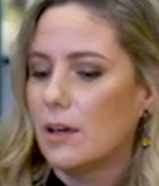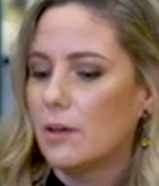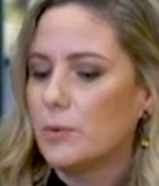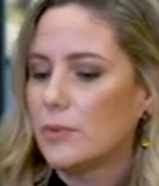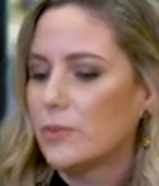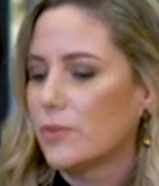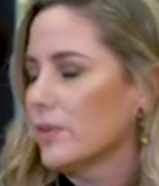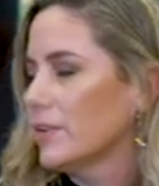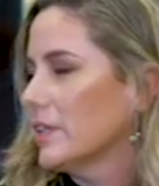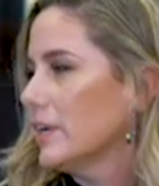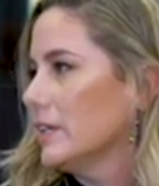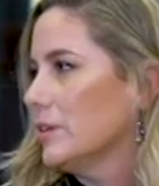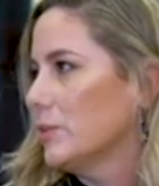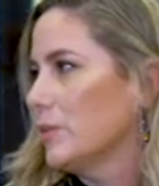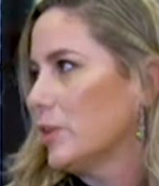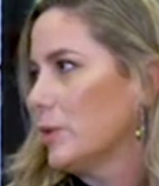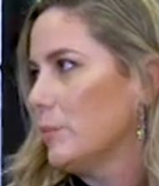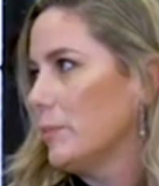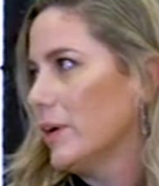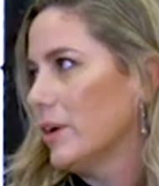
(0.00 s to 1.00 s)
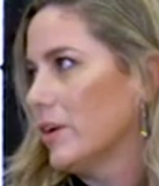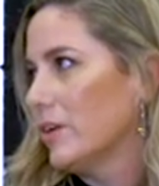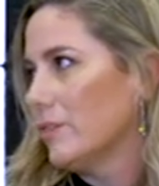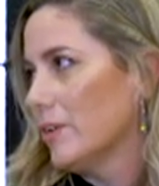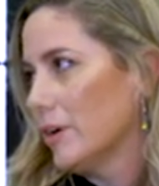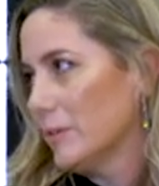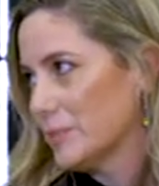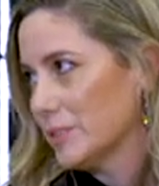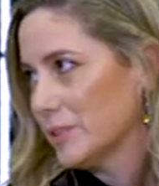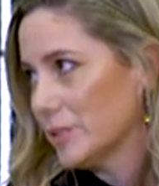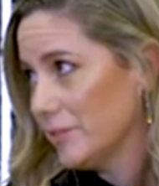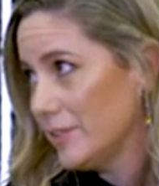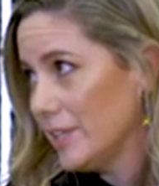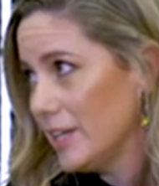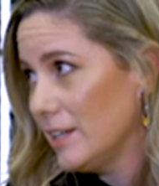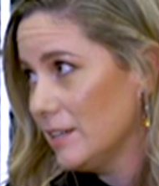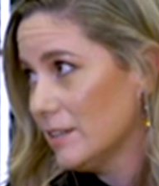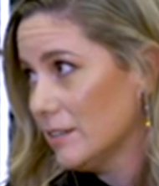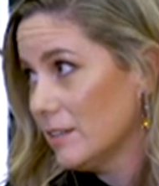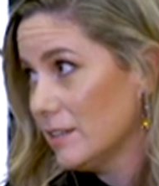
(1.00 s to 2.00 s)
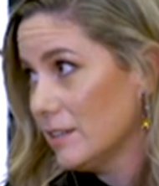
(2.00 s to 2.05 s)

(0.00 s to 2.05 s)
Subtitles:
Before that, you were the mayor of Amstelveen